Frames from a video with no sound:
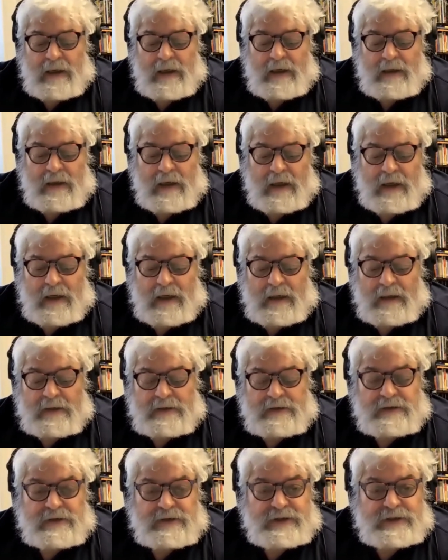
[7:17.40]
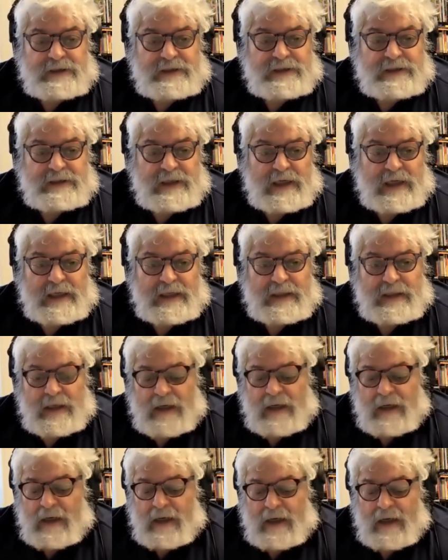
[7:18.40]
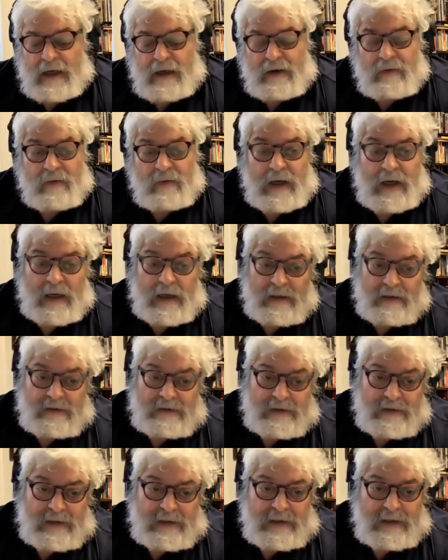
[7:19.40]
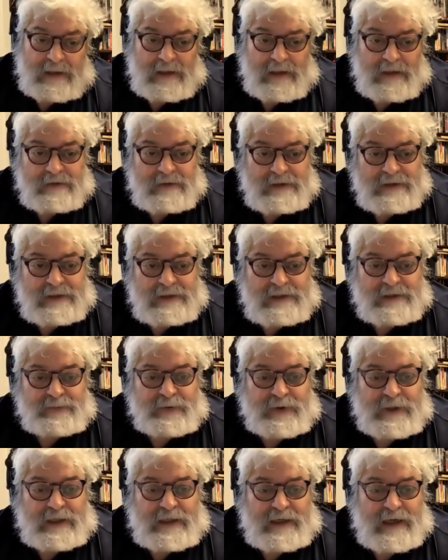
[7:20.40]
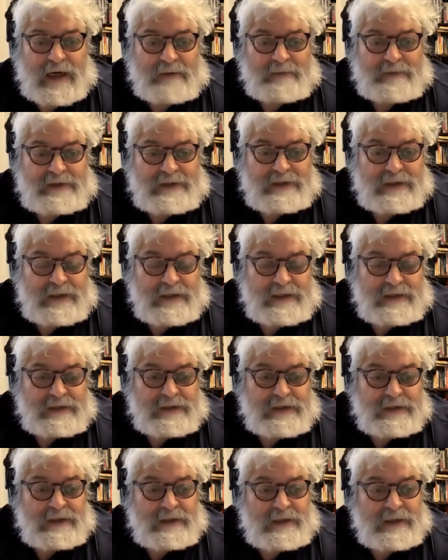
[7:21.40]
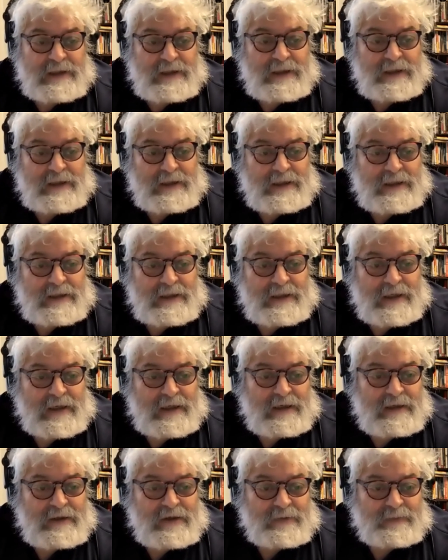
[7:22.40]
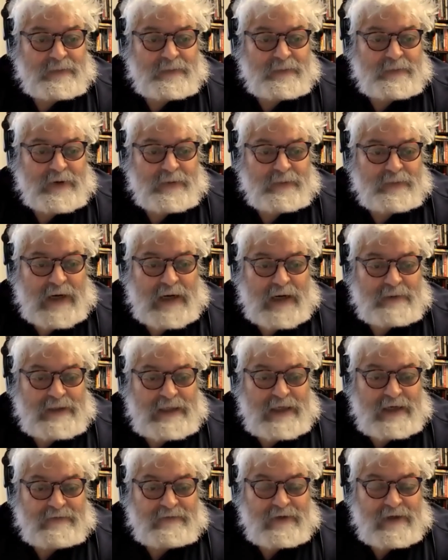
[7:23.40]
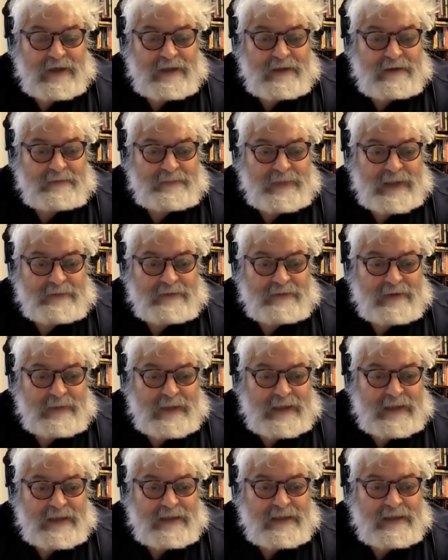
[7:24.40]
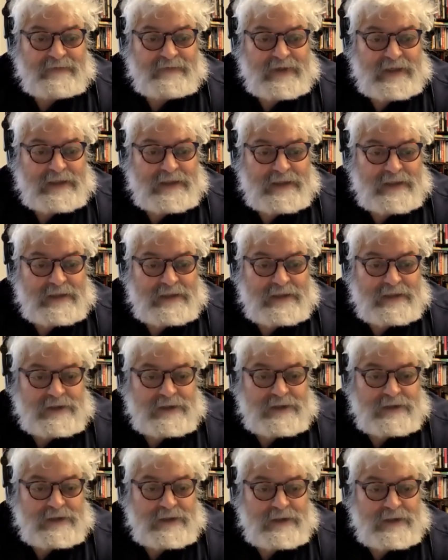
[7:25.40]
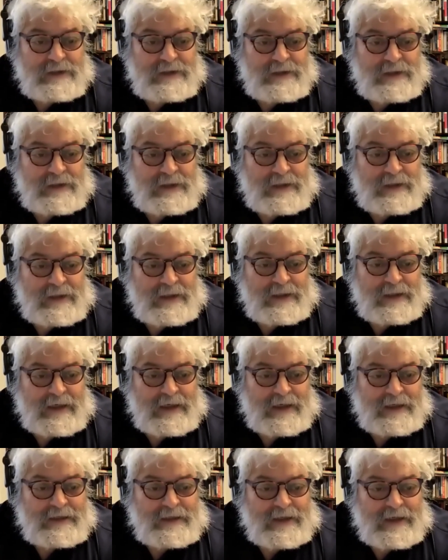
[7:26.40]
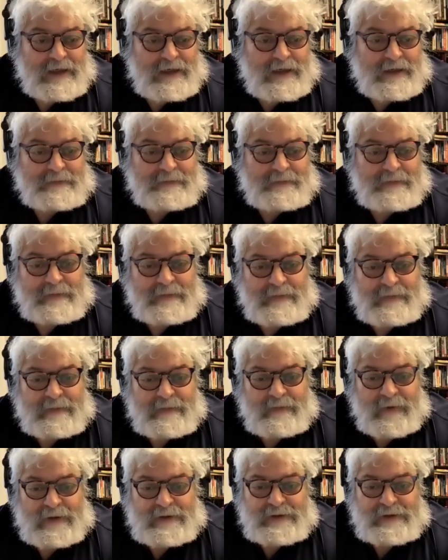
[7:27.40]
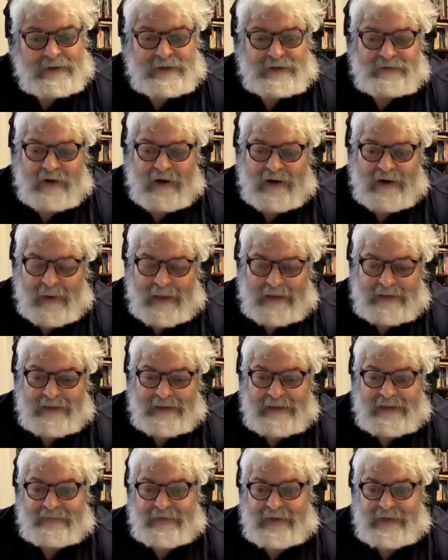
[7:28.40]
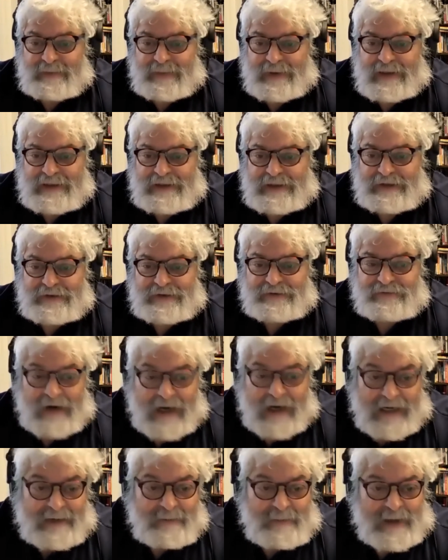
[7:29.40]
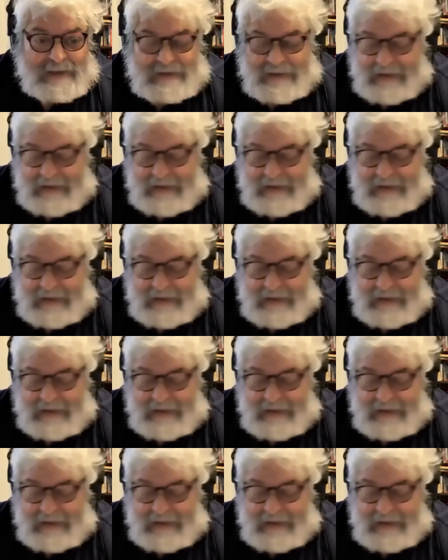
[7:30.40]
and she said, well, you know, this is pretty common sense. You're probably never going to be able to make a living at this. And well, she's wrong about the living, but she's right about the